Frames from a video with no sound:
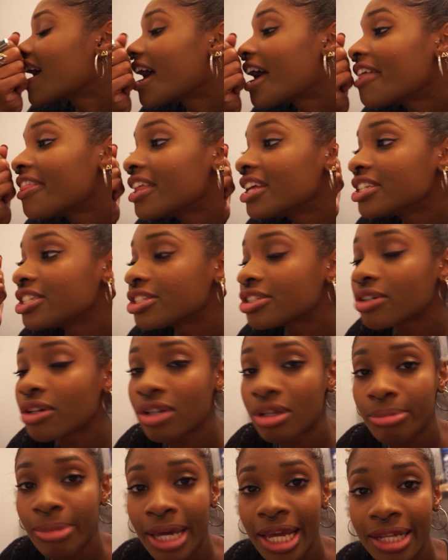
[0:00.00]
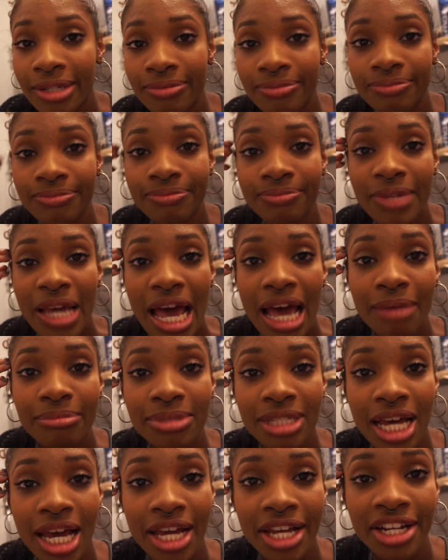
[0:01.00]
And then just go to bed. I'm
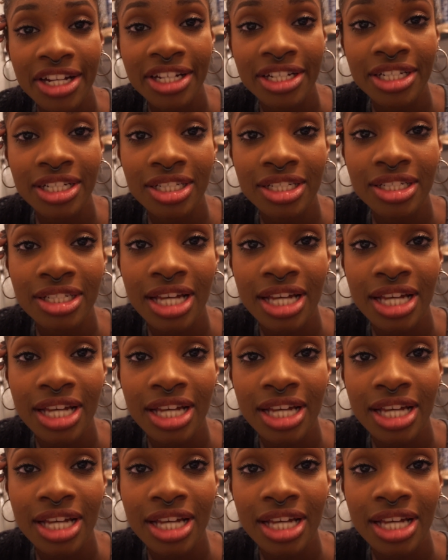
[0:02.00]
tired.